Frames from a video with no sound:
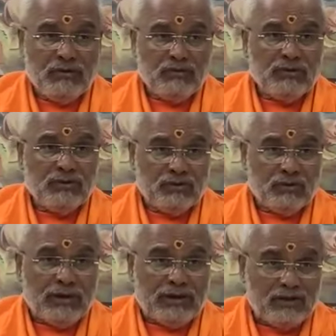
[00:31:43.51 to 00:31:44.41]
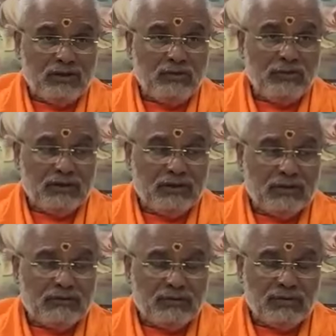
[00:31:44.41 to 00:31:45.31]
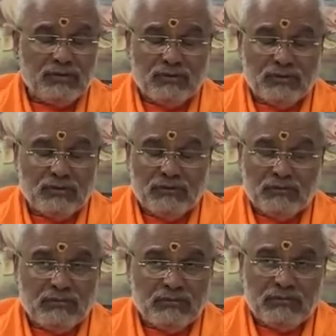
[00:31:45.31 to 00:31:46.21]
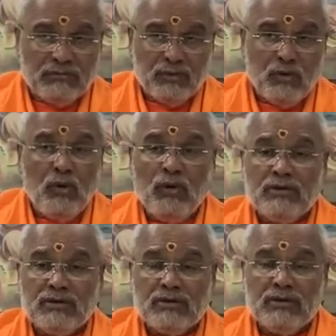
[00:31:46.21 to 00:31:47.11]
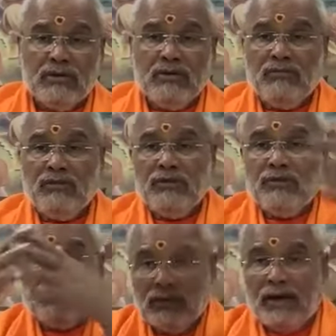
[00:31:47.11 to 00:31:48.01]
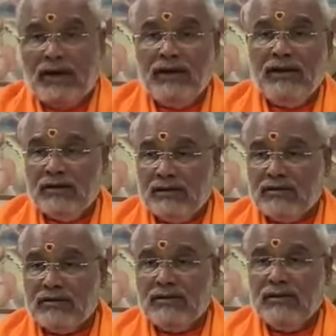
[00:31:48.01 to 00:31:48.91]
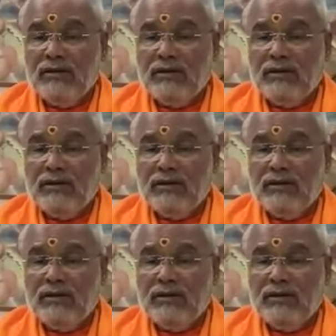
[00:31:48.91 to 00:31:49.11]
one's own achievements, one's own goals, one's own ideals.